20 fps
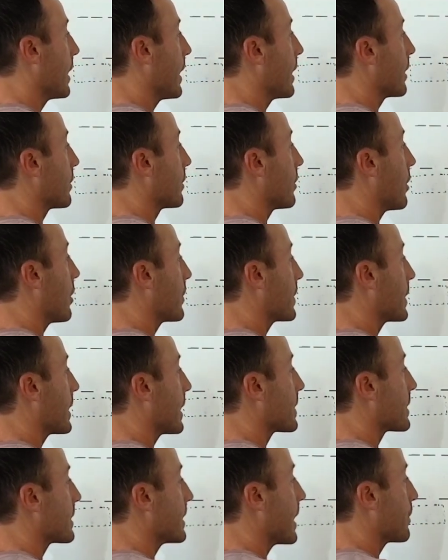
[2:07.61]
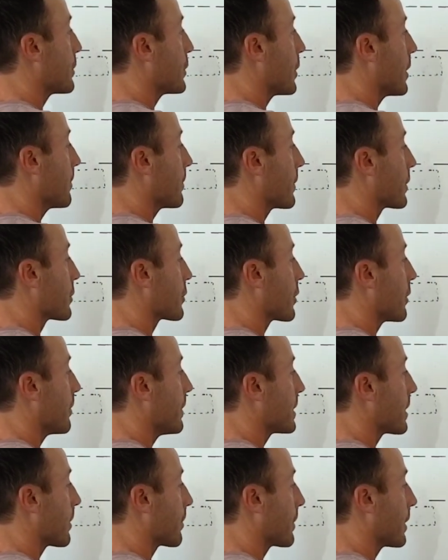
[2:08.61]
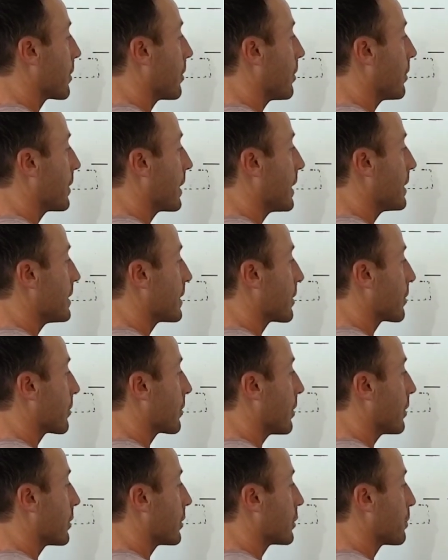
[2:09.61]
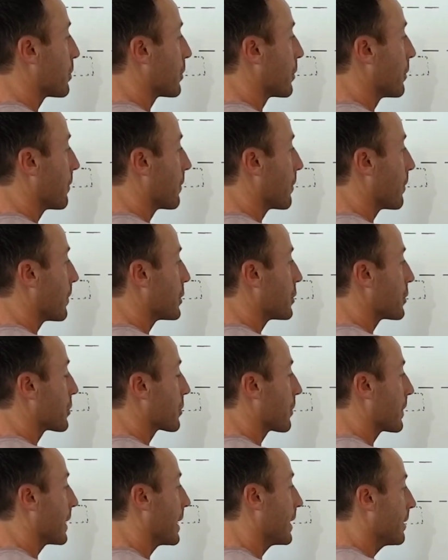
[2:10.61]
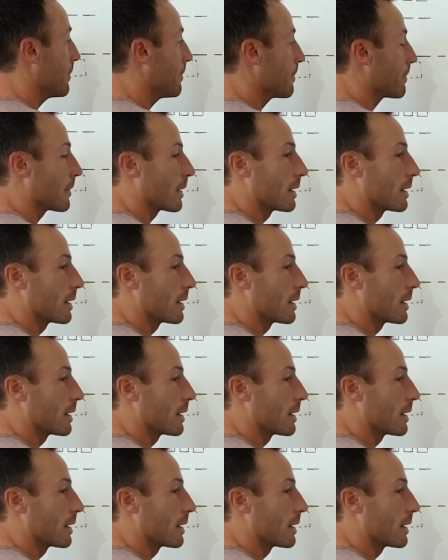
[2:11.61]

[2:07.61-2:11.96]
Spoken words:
And along with that snapshot, there's going to be something called a zero knowledge proof, which is created.